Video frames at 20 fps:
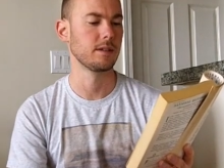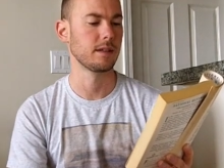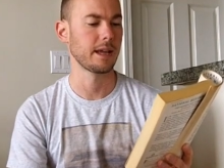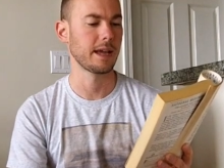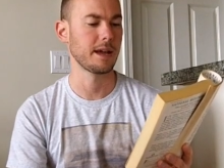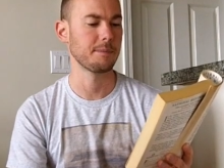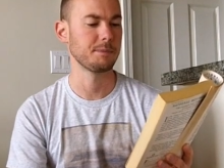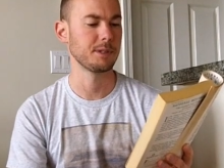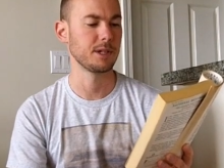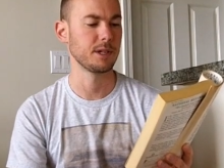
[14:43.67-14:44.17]
the
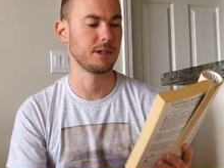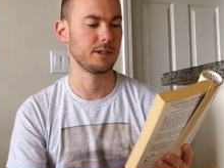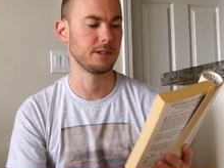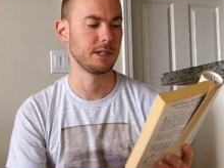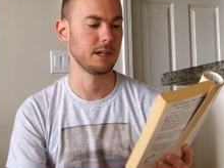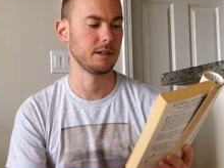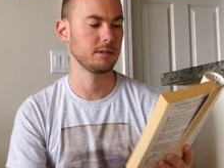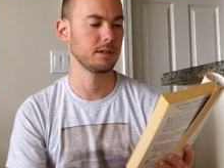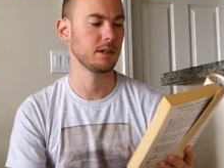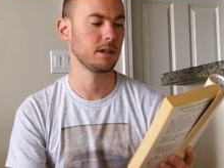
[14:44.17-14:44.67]
captain called
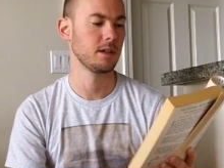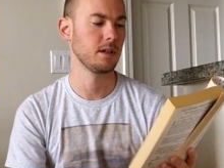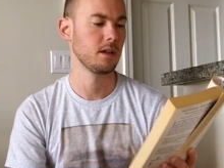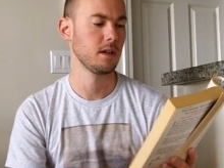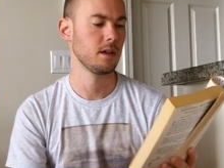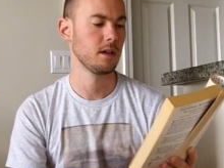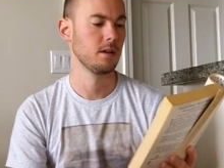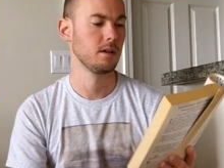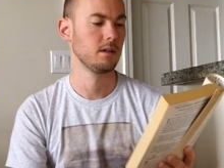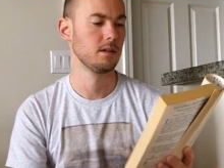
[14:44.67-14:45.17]
out.
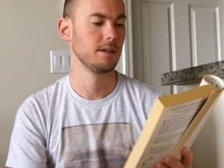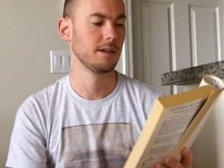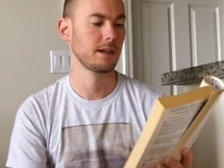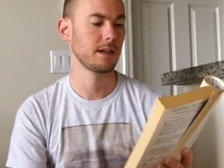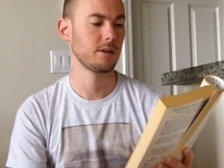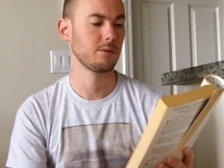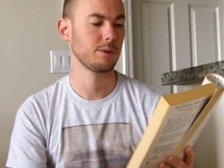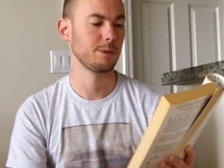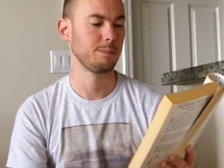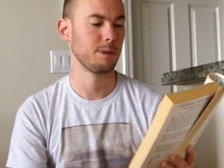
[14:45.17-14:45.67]

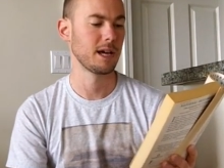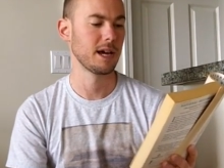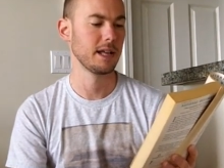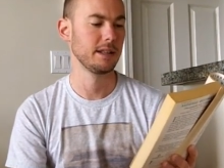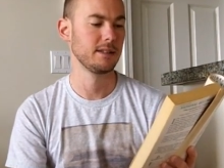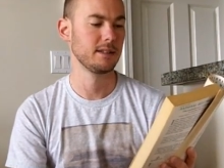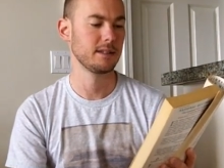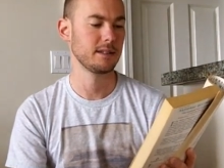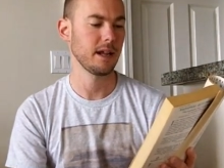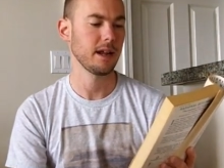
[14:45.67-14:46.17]
Lookout
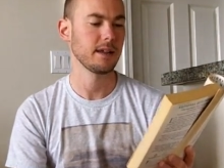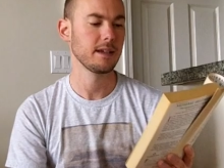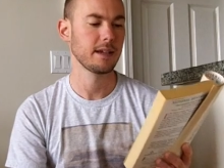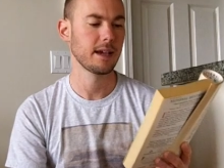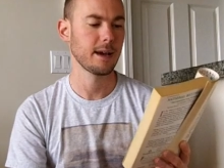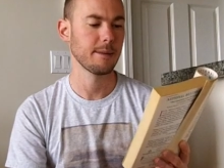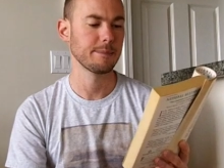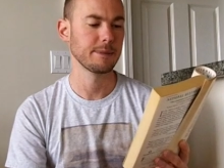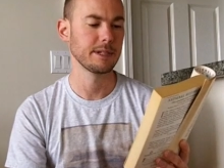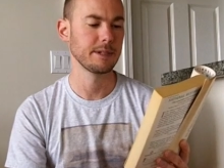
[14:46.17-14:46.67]
replied, "Steady,
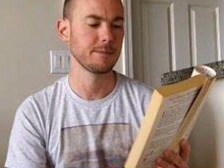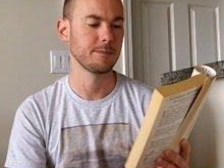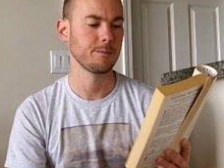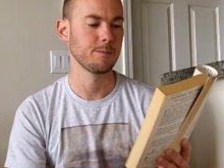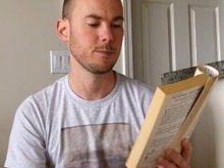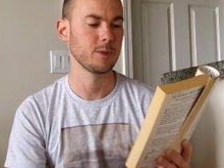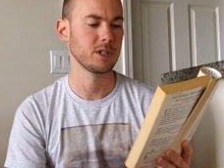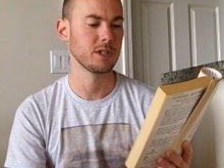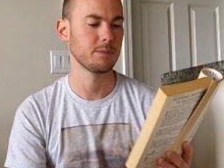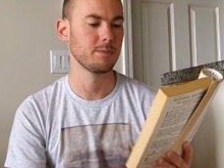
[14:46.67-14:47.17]
Captain,"
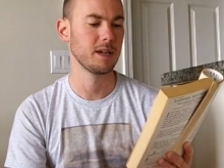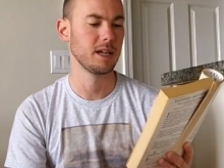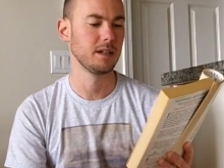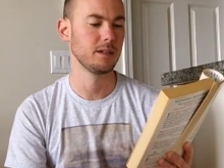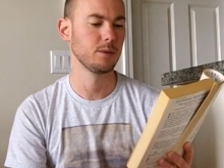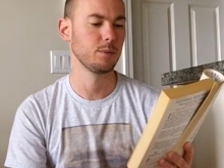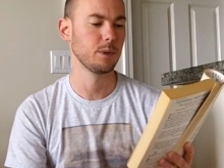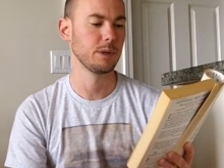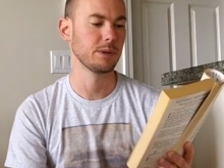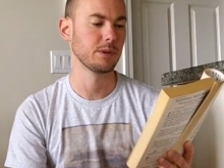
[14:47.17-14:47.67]
which
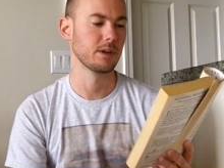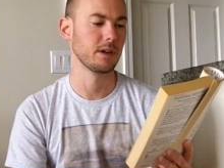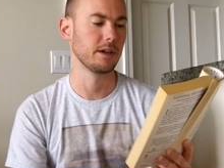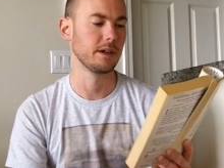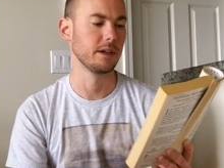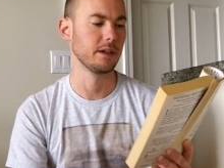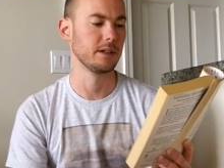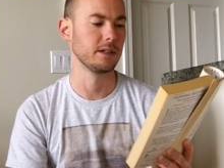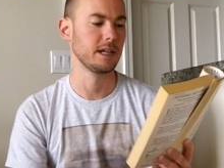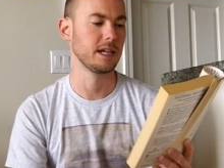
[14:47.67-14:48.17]
meant we were on
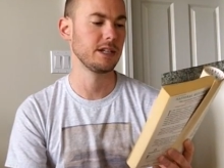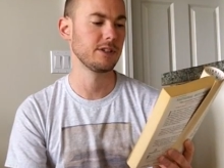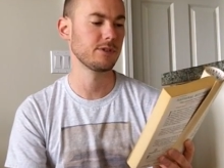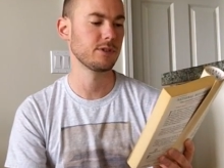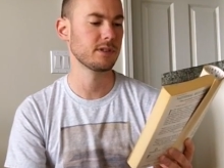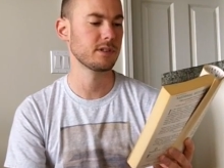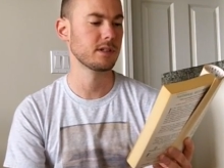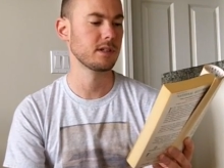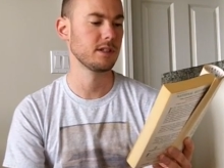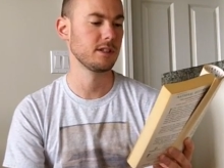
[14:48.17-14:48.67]
a
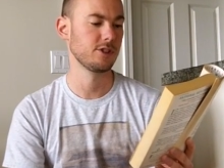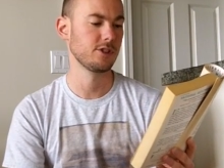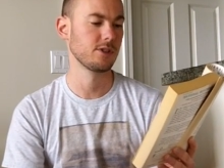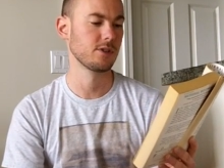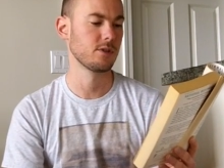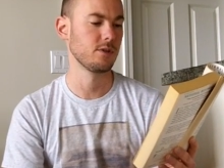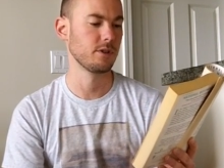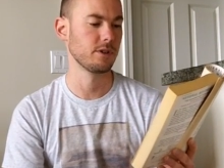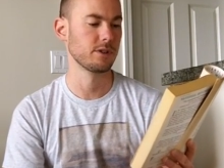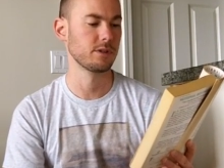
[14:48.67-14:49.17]
dangerous collision
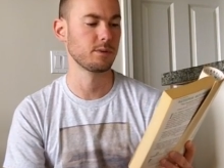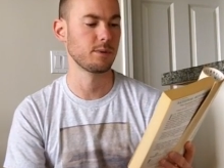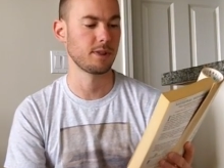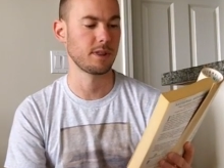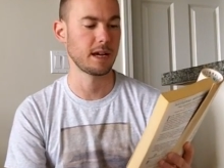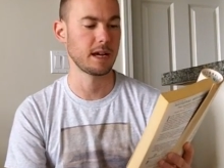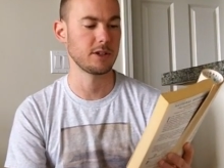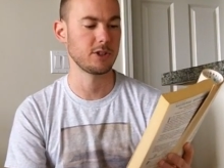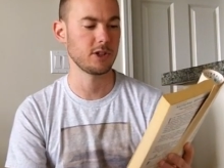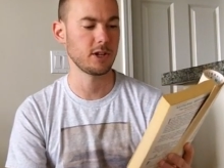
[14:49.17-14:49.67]
course with
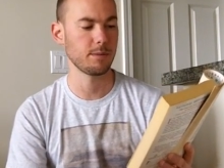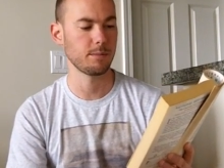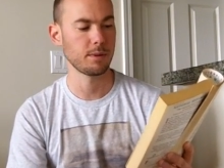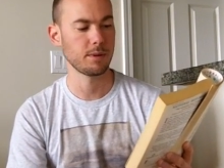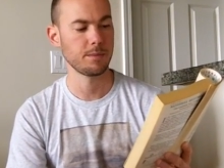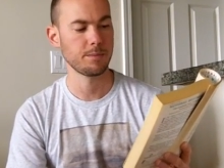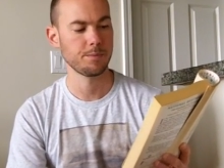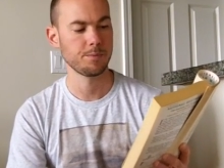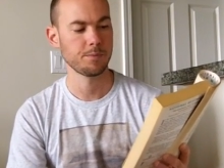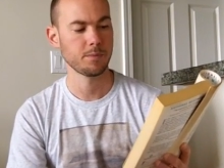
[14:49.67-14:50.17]
that ship.
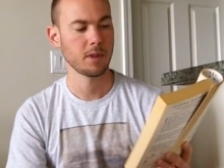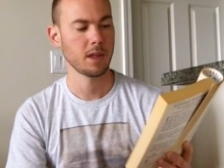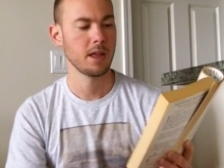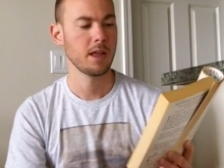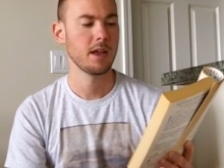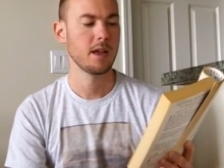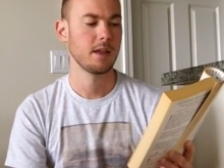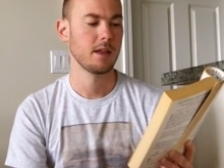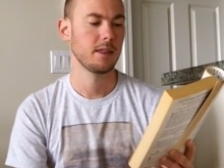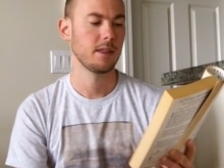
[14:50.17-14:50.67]

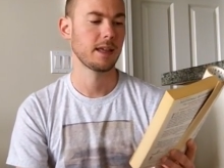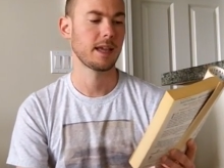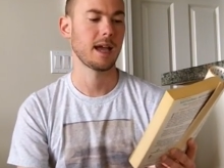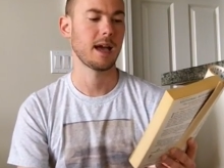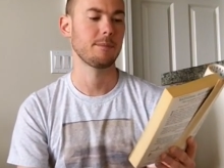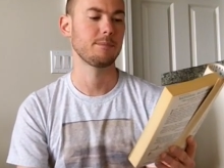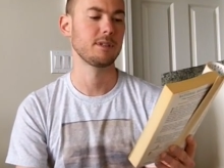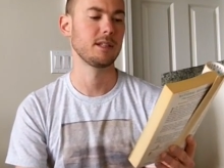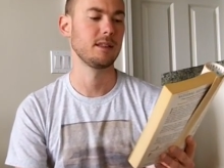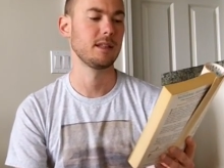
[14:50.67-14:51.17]
The
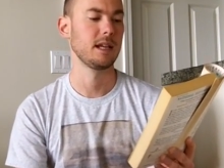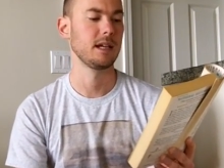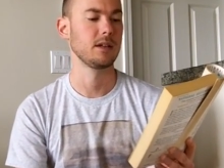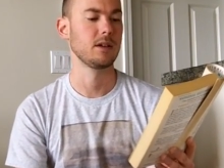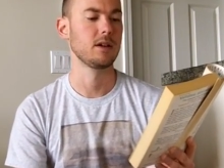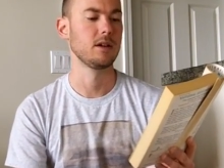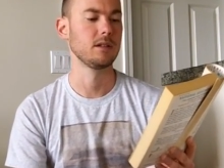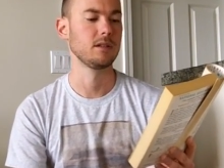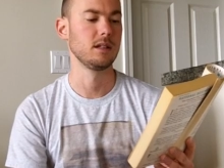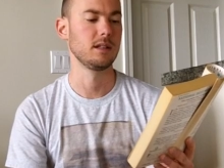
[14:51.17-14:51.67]
captain then
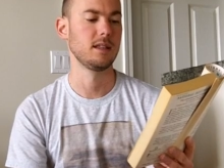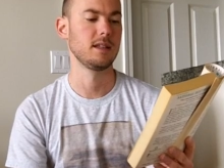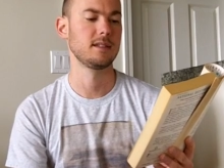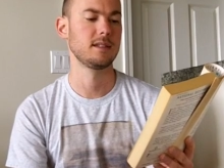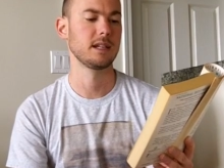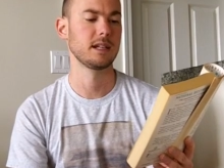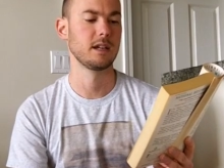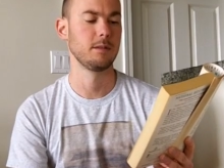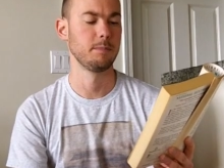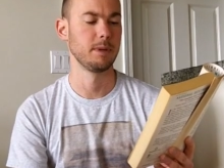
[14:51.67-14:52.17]
called to the
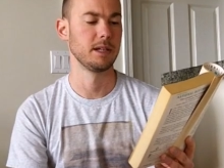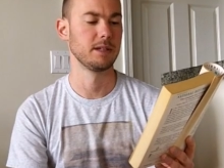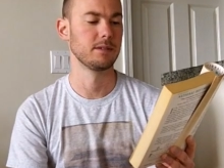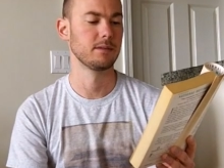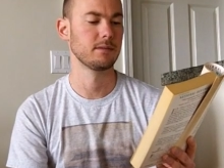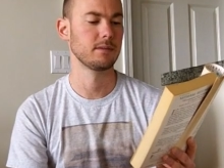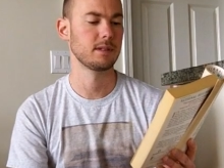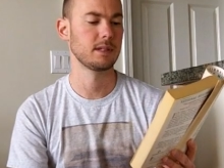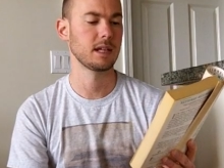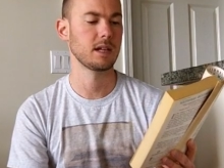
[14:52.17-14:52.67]
signalman,
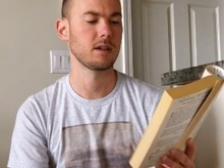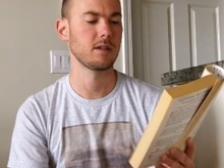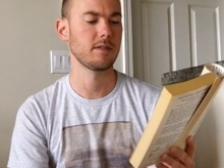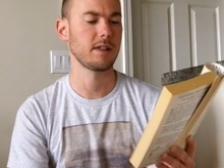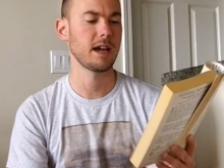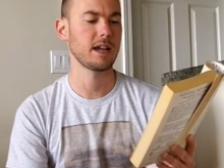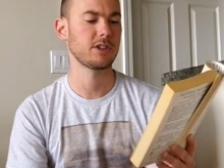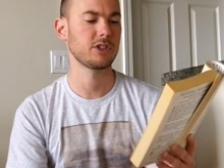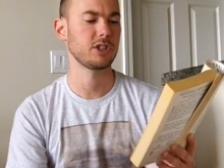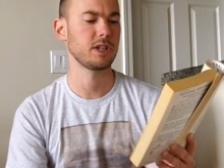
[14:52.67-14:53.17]
"Signal
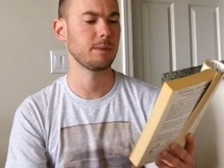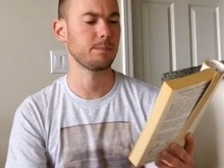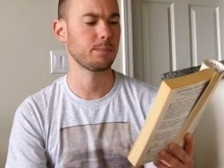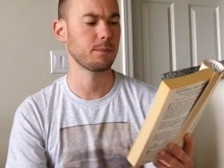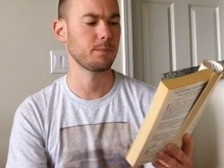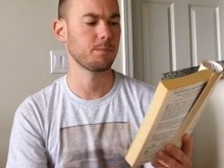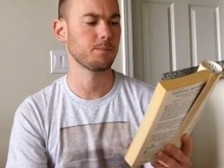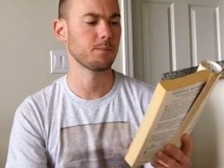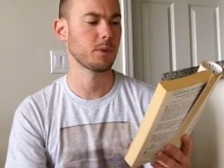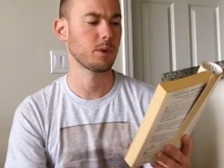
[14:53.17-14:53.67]
that ship.
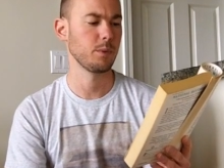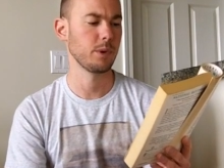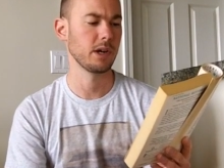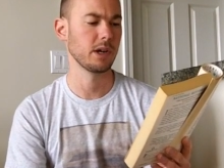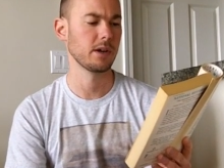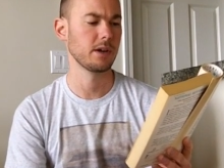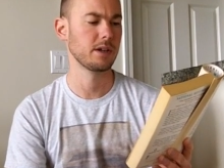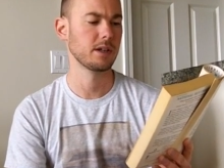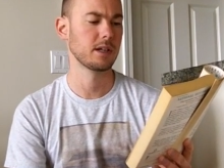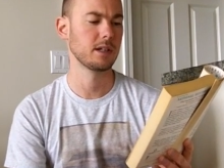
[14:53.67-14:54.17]
We
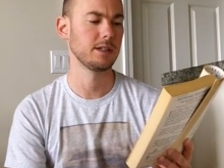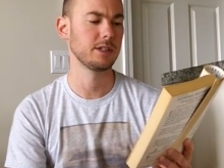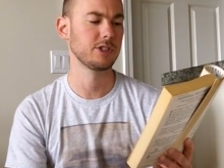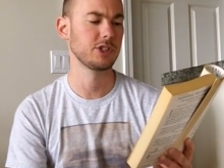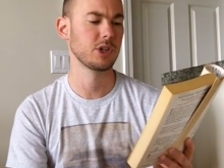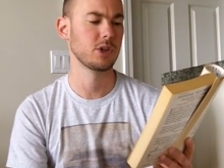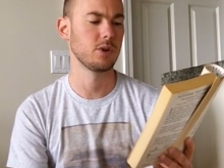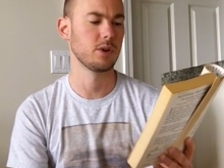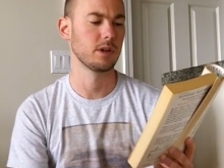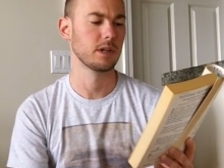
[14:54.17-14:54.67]
are on a
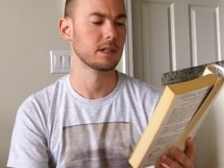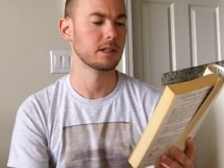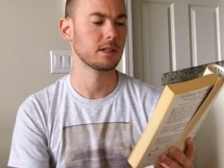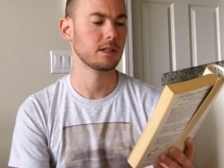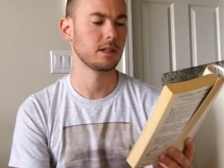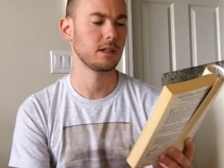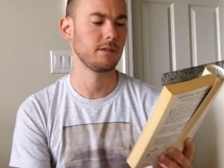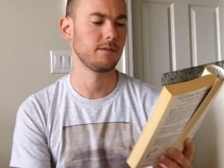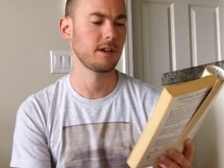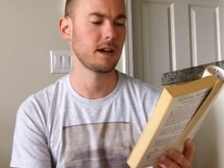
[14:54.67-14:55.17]
collision
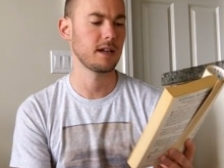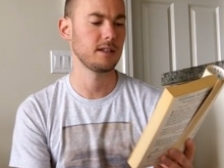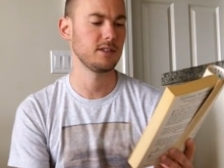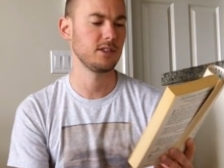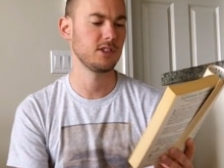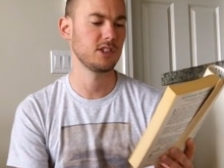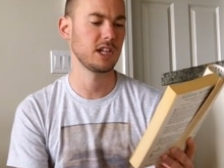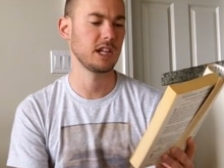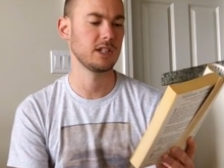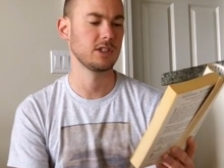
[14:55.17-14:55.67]
course. Advise
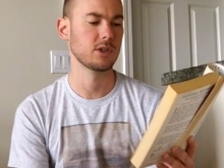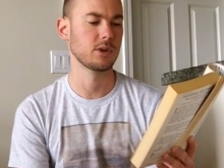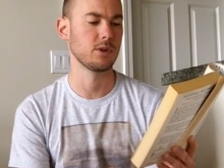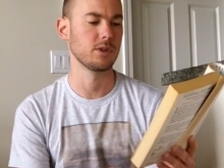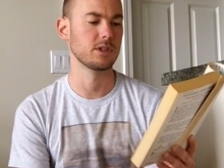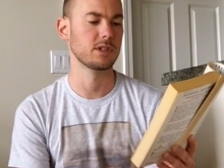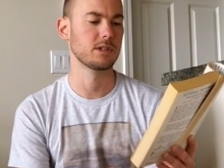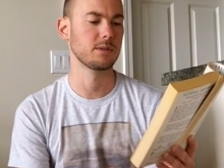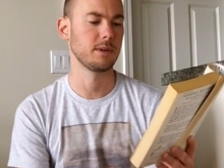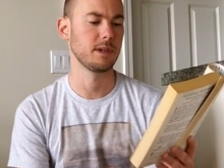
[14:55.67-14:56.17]
you change
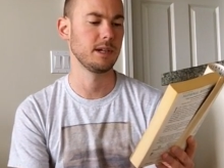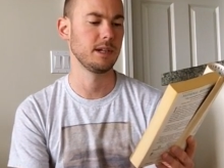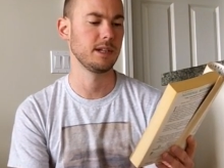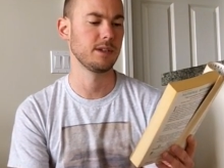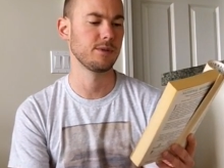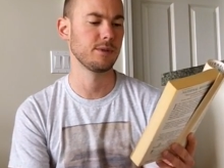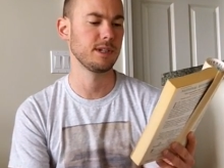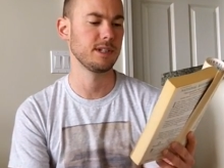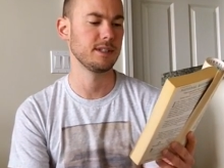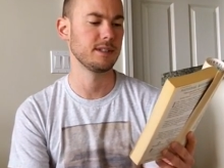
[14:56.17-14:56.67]
course 20
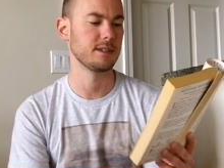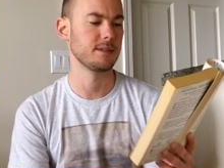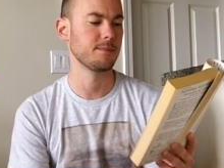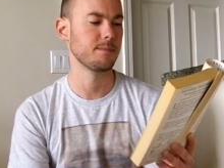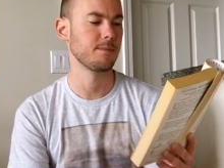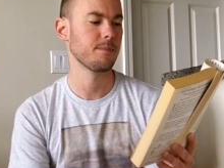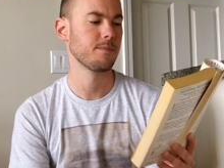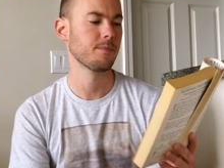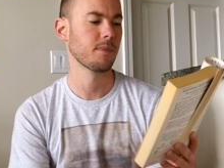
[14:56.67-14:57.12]
degrees.